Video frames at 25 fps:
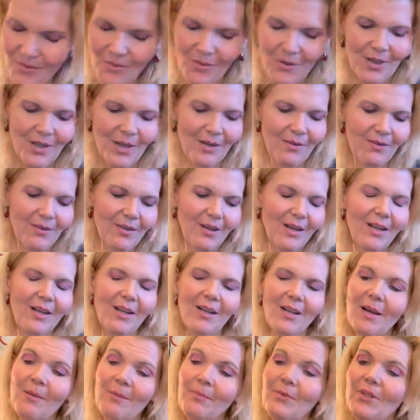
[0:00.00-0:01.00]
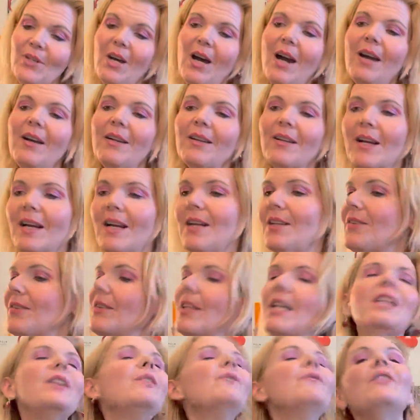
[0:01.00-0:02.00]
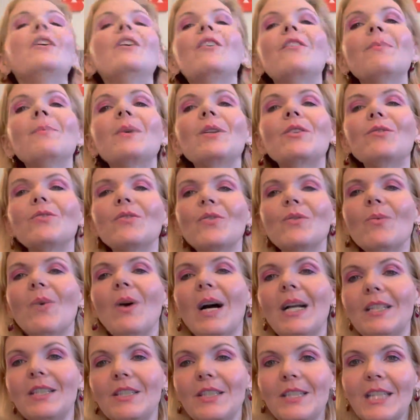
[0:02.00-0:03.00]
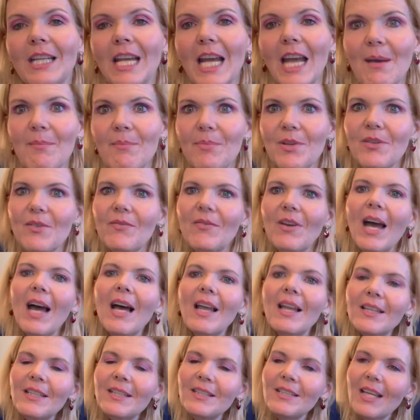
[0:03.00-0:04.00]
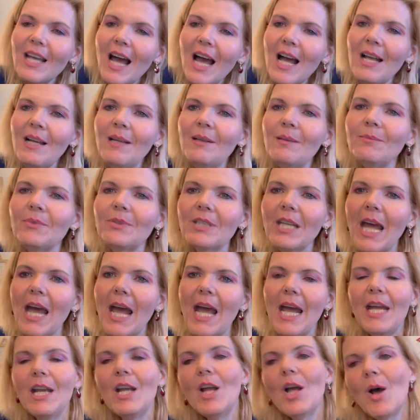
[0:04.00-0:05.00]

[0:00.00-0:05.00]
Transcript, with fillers: Whatever. I, I'm tired, guys. Thank you very much for watching. Happy Valentine's Day.